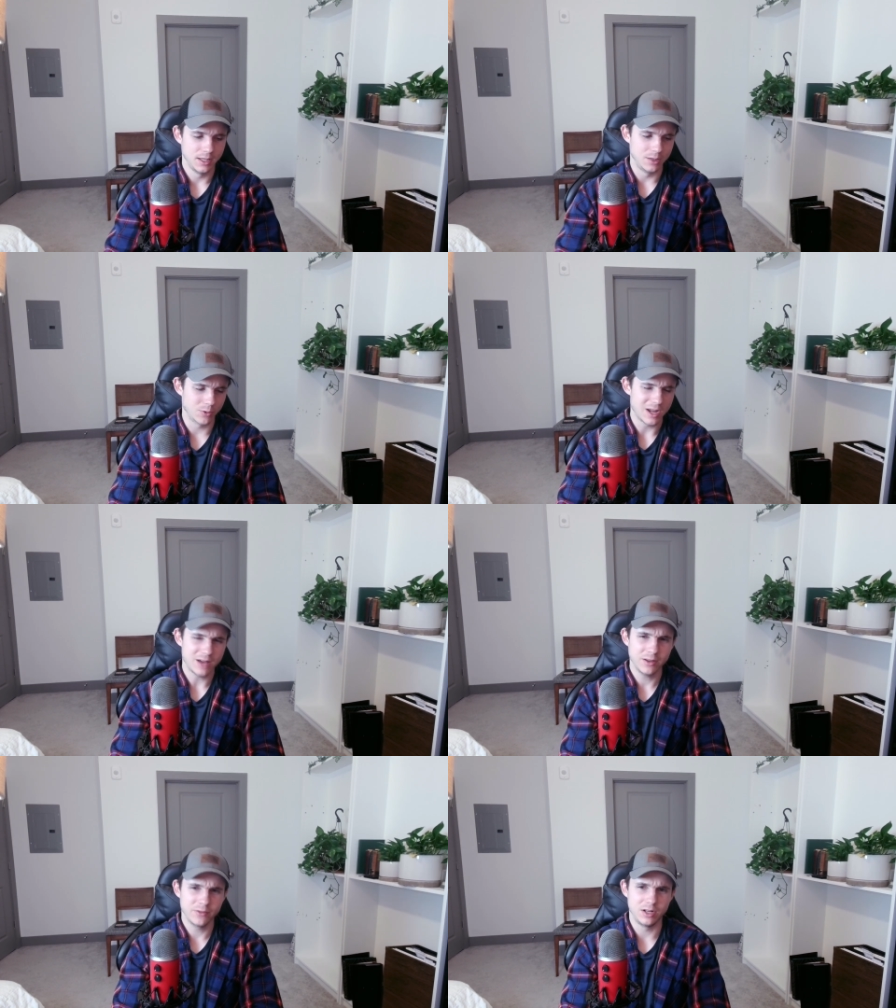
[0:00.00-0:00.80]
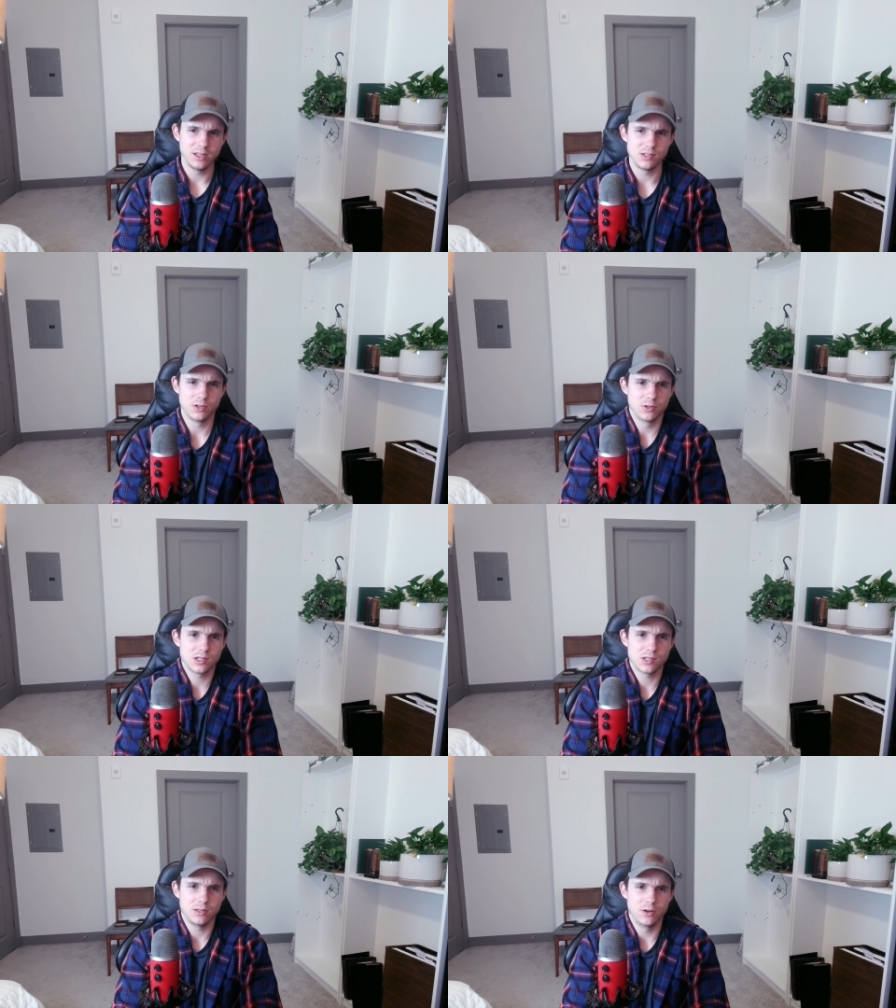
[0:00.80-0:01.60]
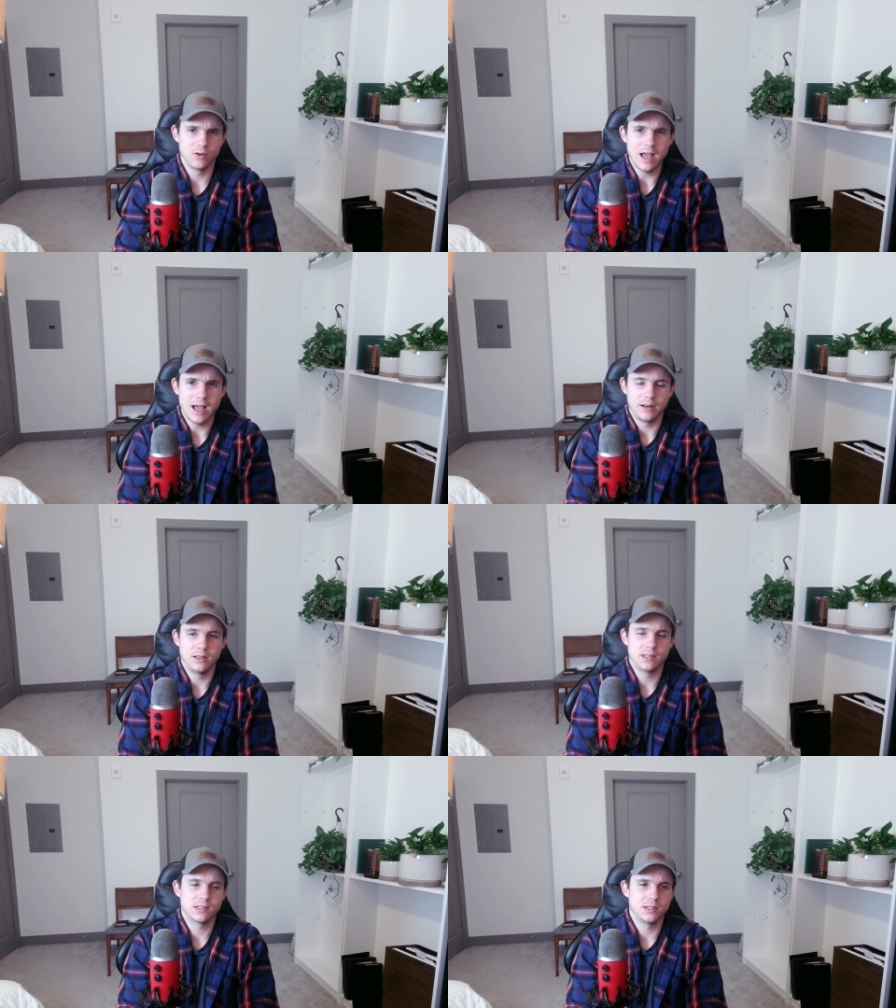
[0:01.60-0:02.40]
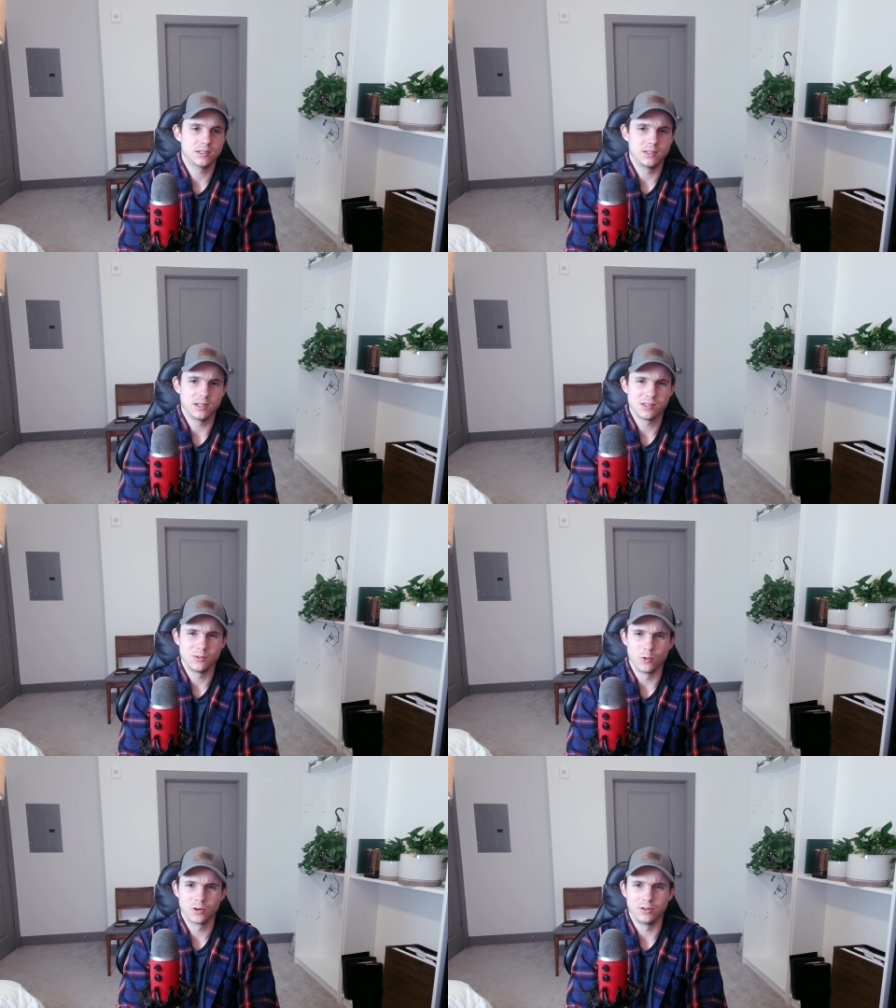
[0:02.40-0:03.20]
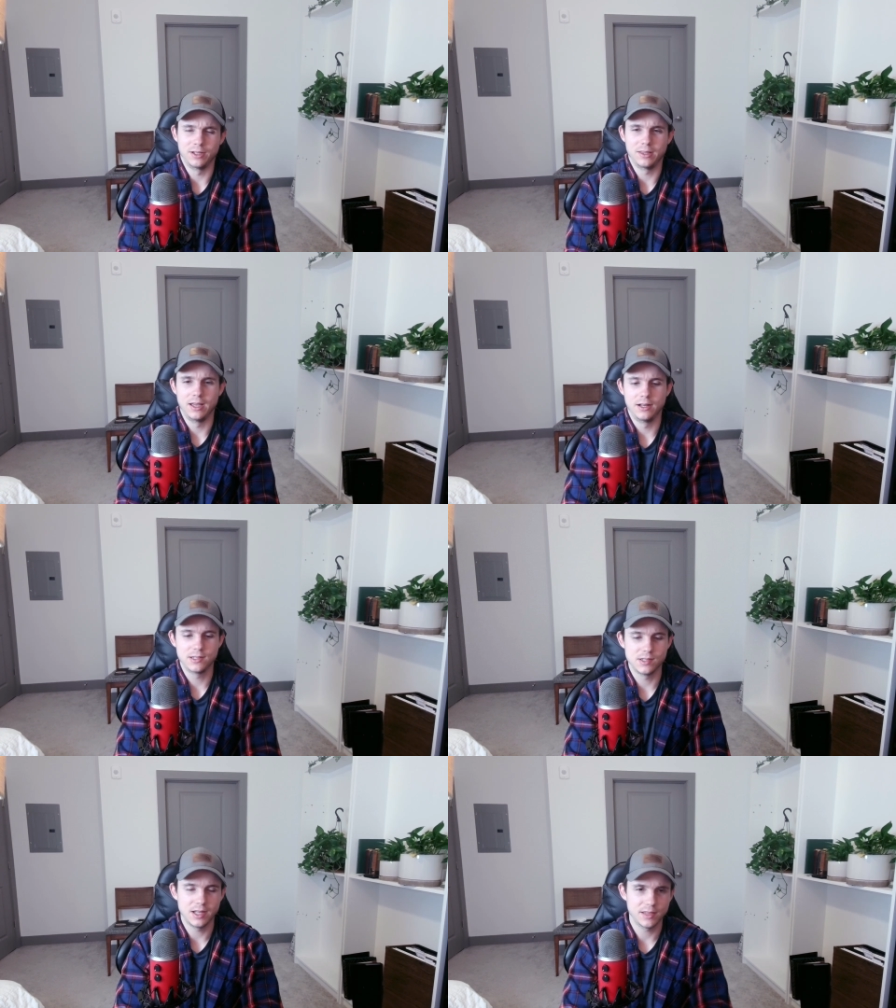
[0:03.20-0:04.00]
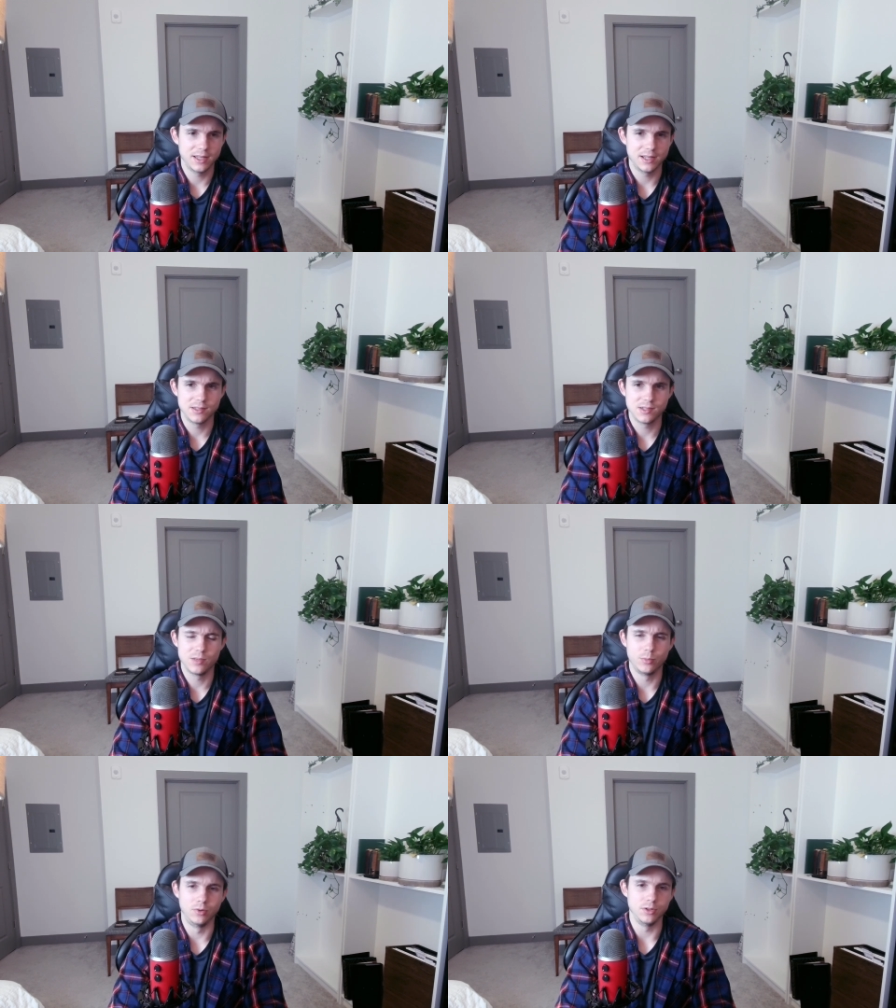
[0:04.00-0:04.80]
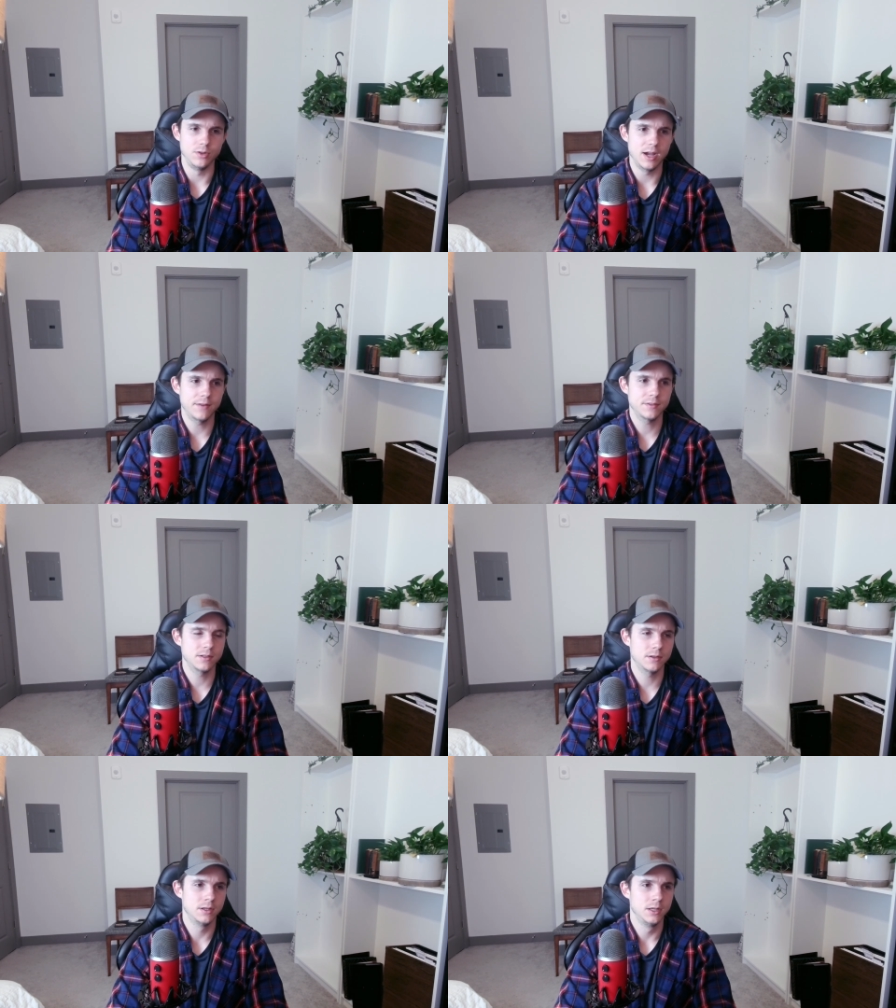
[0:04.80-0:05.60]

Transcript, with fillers: The reality of it is you're not, it doesn't work like that. It's not that simple. You have to